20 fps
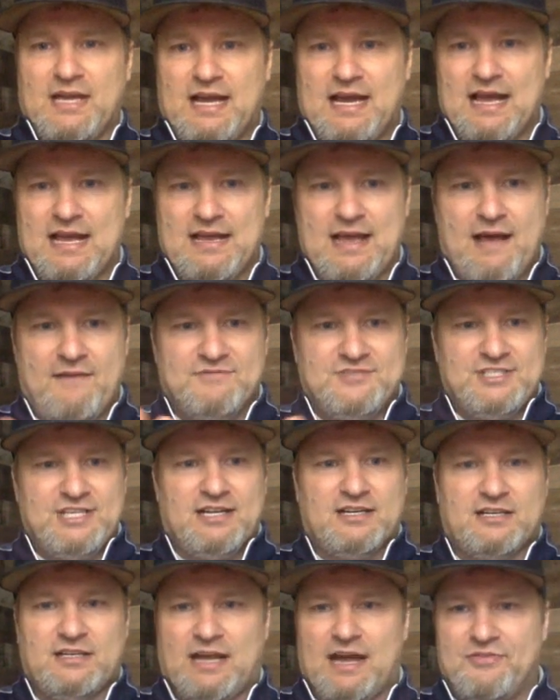I've
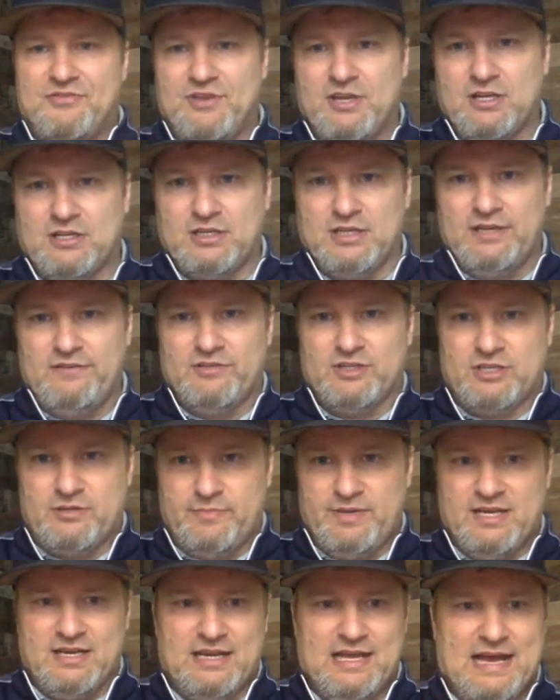said I think Cleveland could
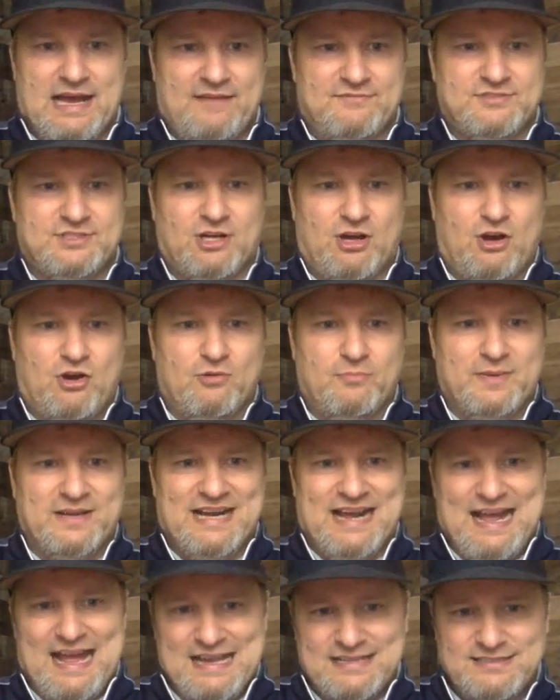be a live dog, but
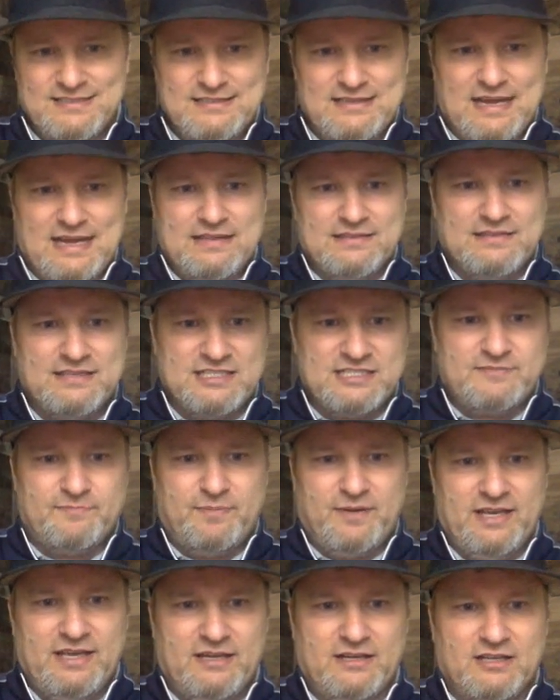I actually like this
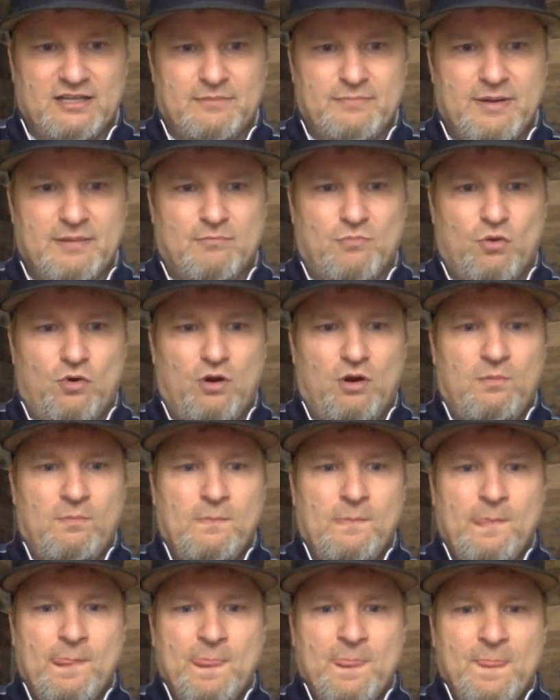play a little bit more.
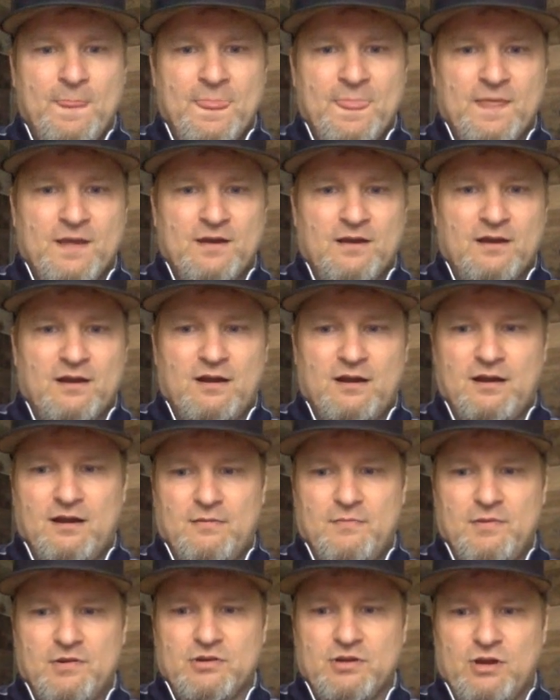
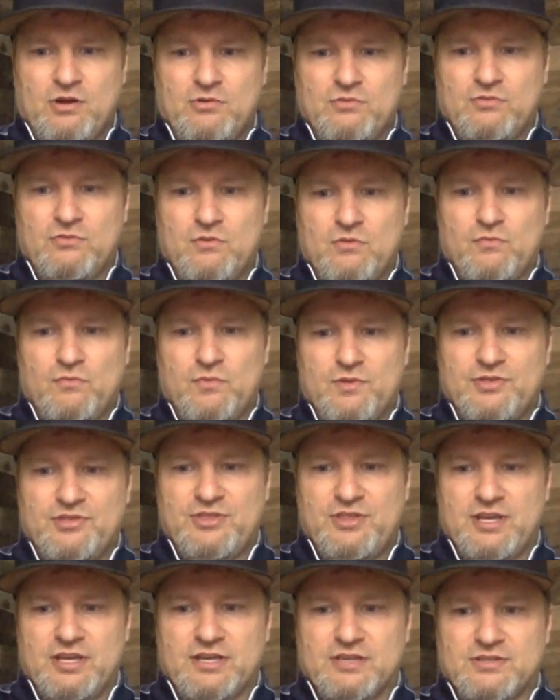I'm gonna go with
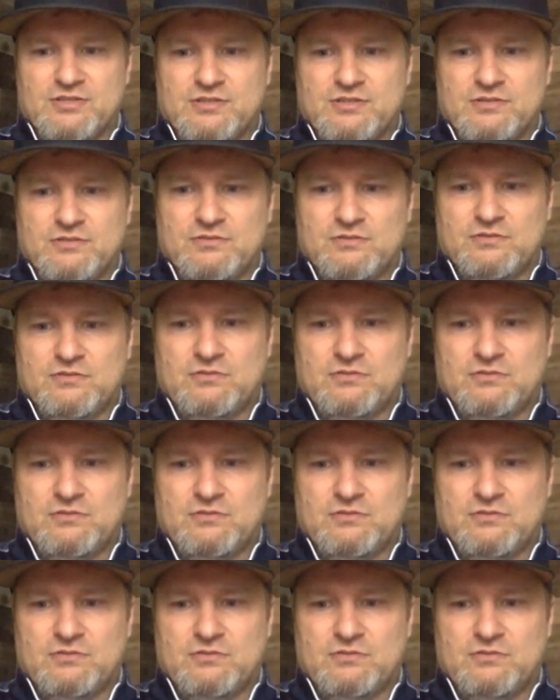this.